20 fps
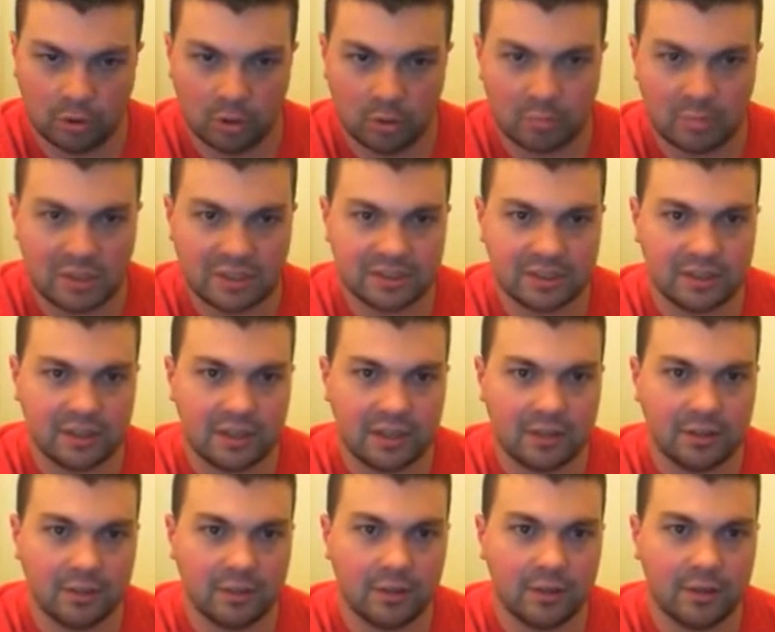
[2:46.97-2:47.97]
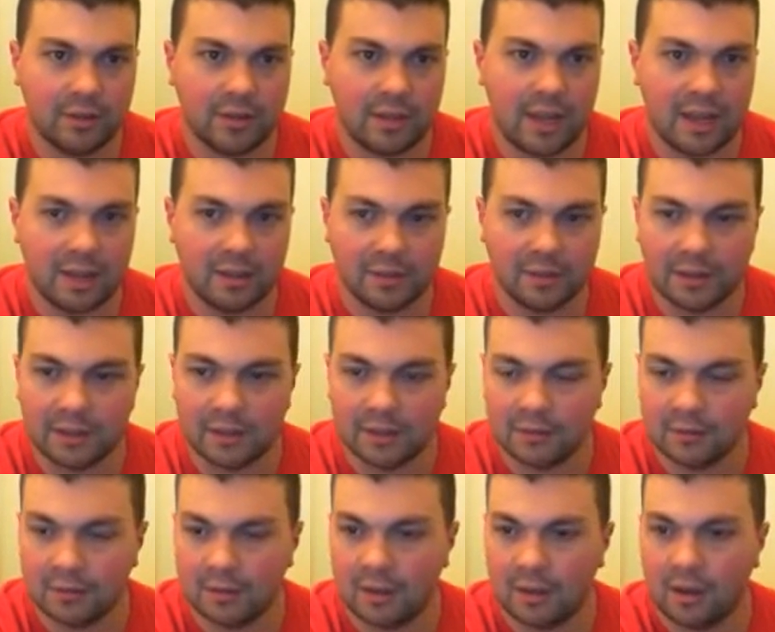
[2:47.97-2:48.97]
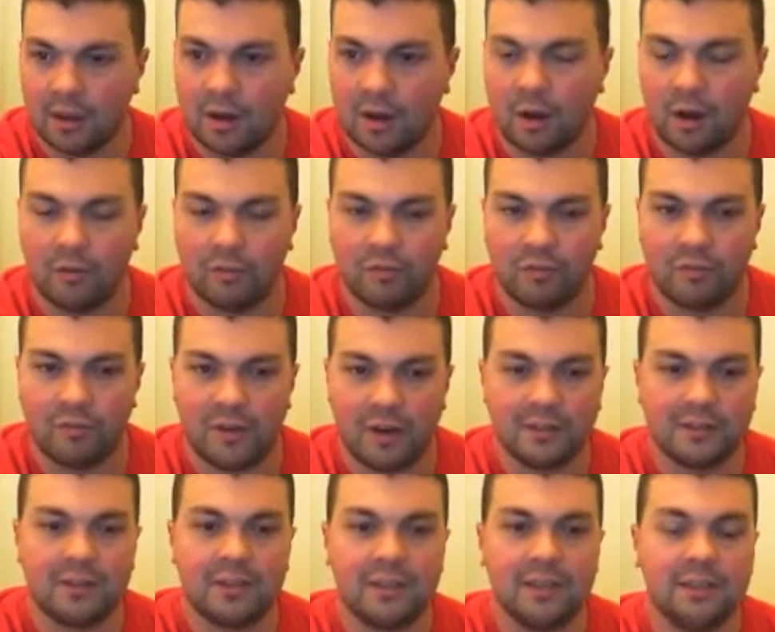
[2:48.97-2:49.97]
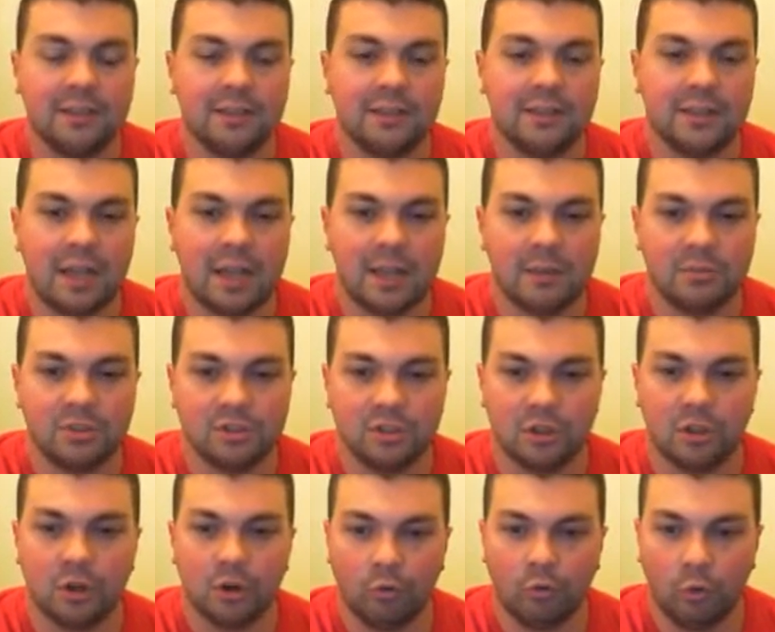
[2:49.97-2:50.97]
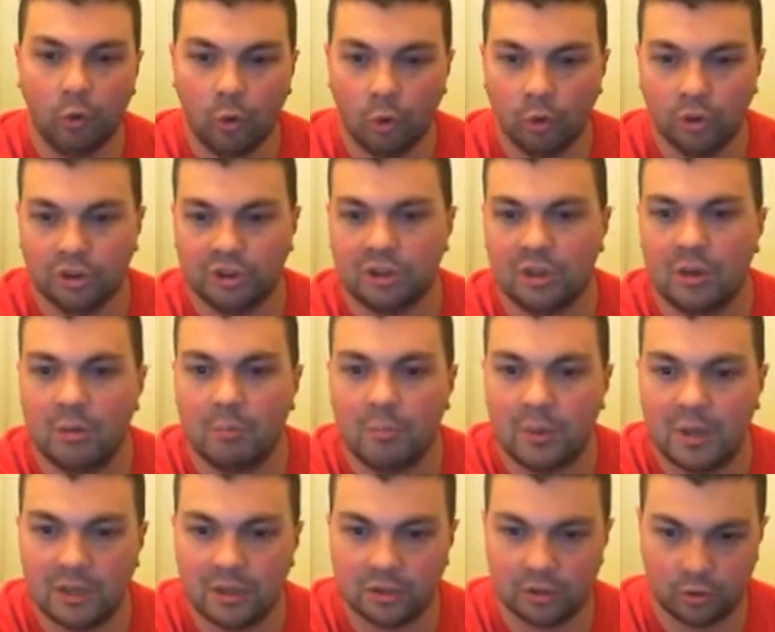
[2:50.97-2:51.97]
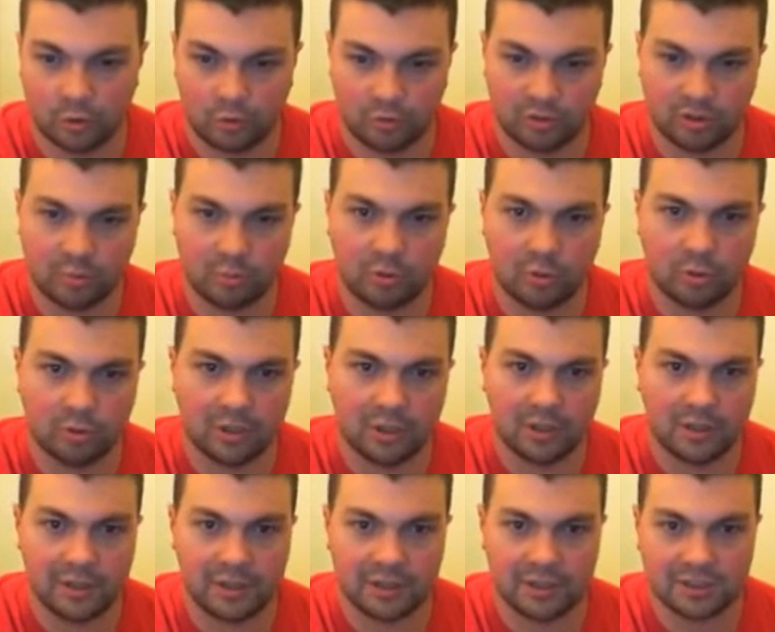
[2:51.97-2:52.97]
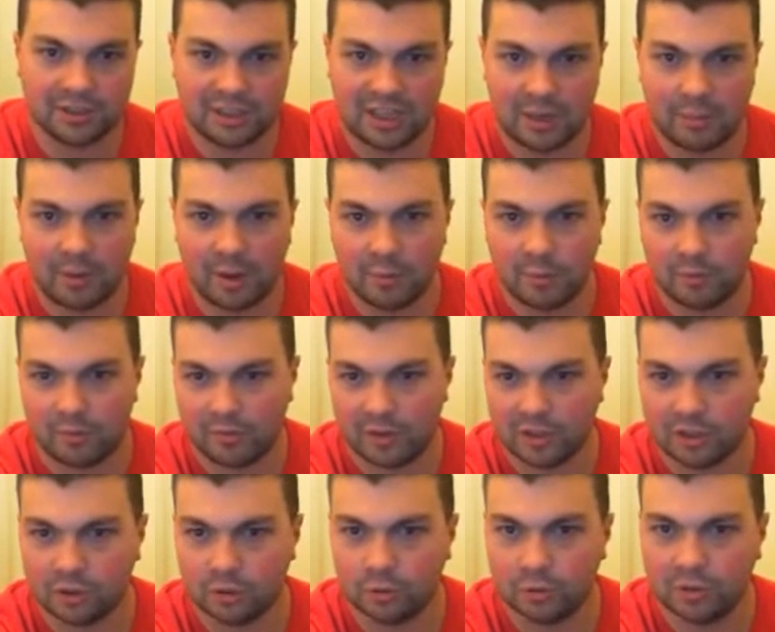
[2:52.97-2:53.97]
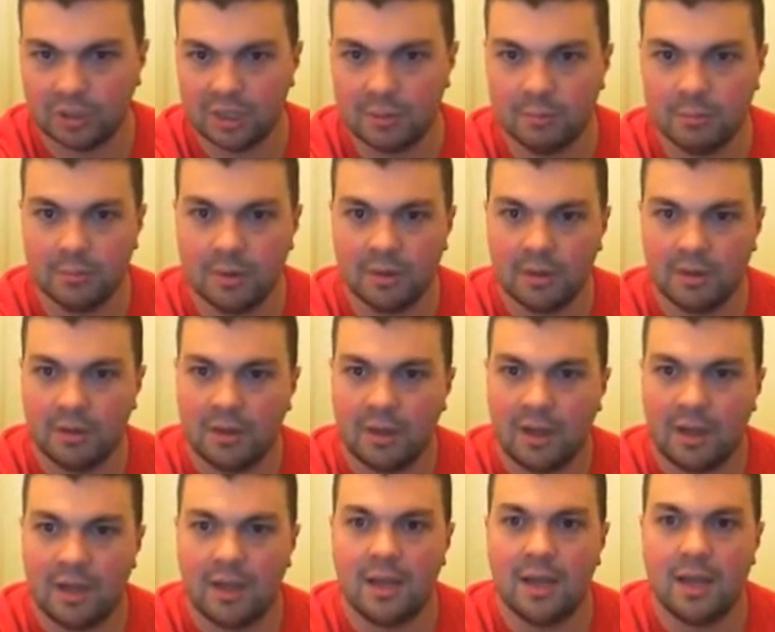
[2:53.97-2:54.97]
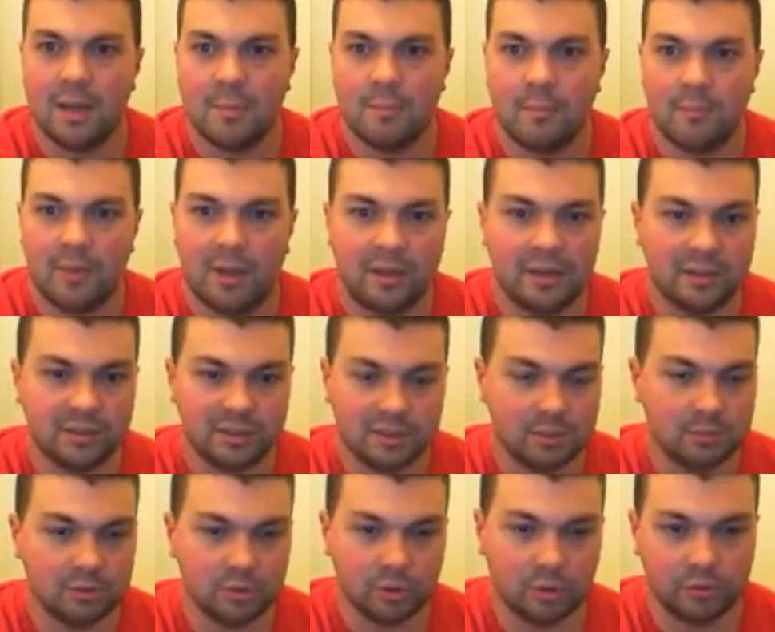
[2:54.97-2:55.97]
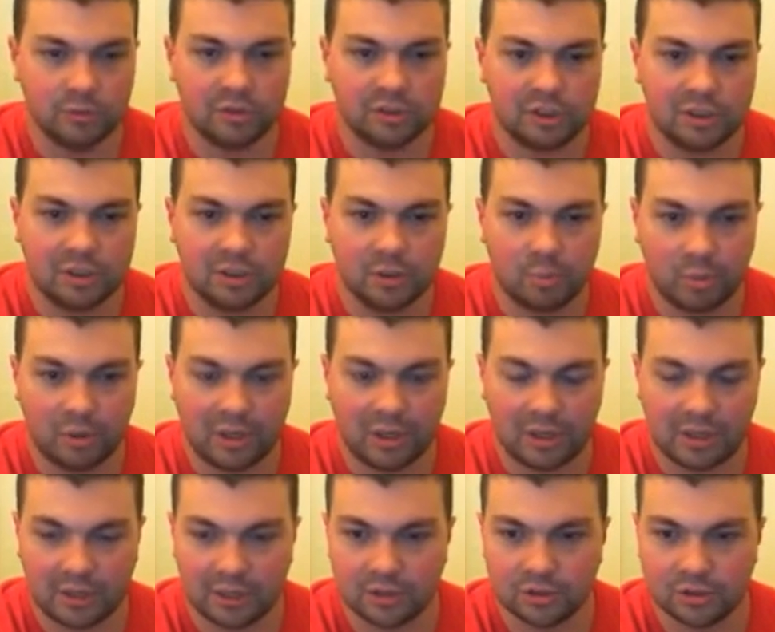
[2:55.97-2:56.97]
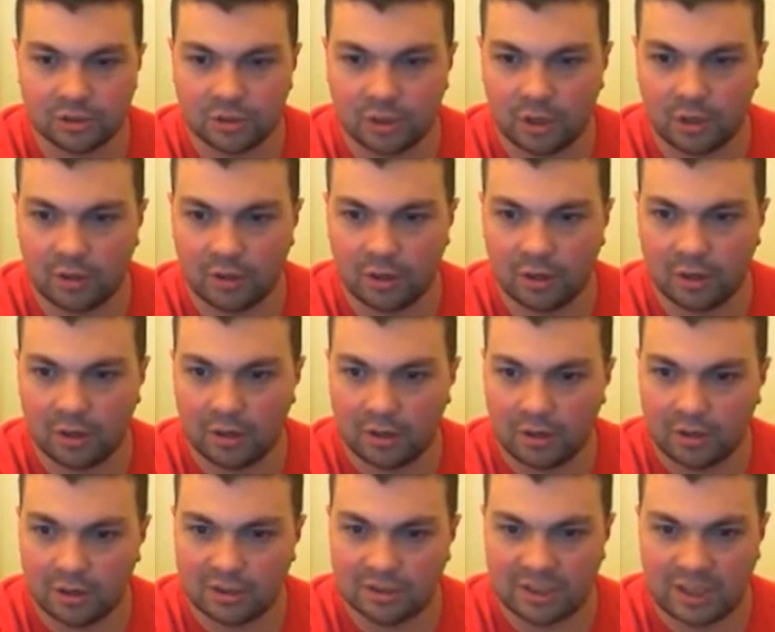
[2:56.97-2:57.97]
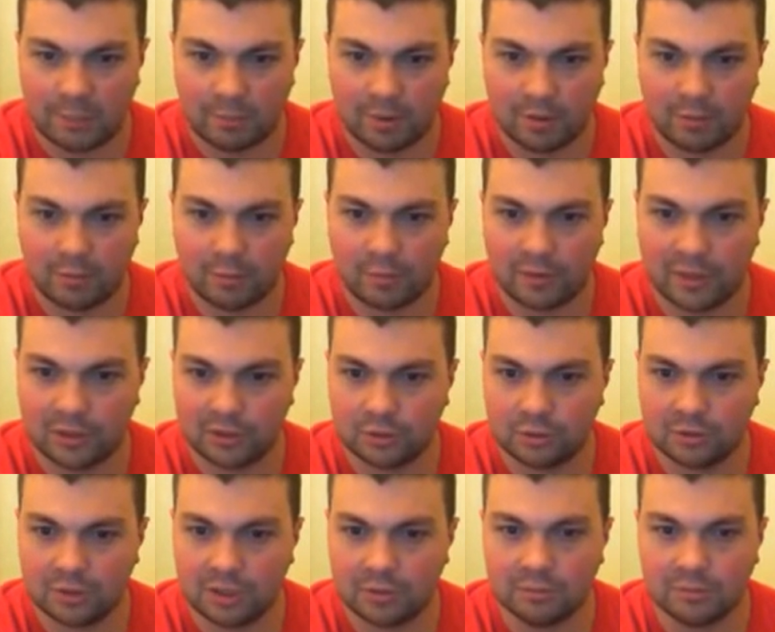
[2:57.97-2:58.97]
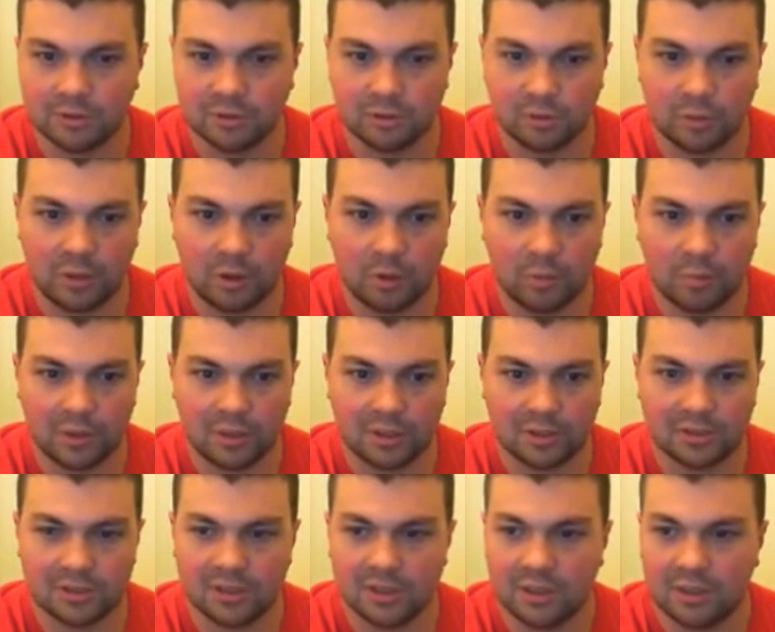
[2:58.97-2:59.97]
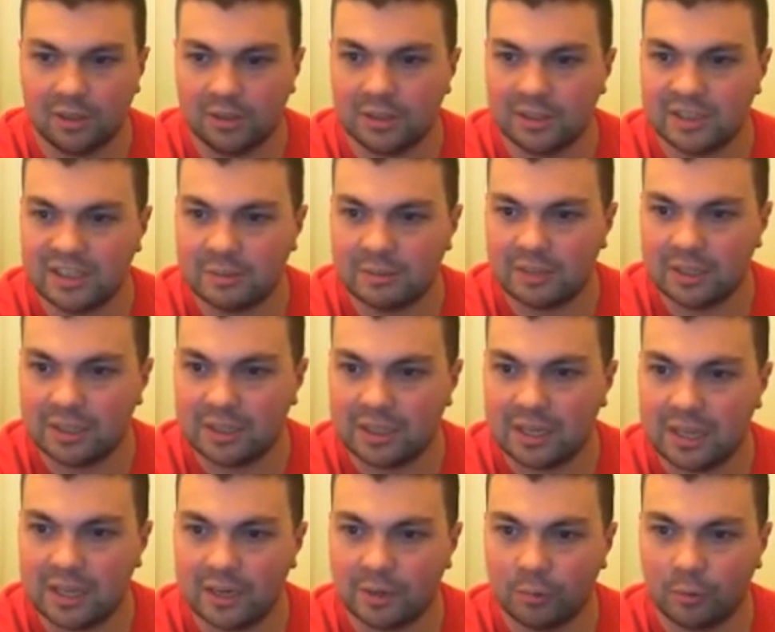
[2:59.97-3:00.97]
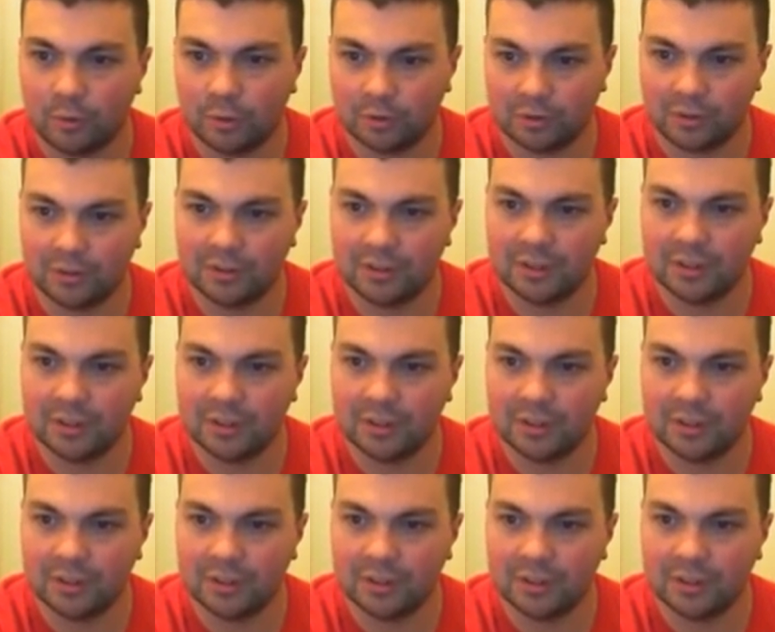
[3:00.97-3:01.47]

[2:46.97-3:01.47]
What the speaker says: Now basically, the Lincoln are 13 times in a row champions of Gibraltar. They're a semi-professional team, and it seems obviously they're playing against other semi-professional teams as well, because they seem to cakewalk the league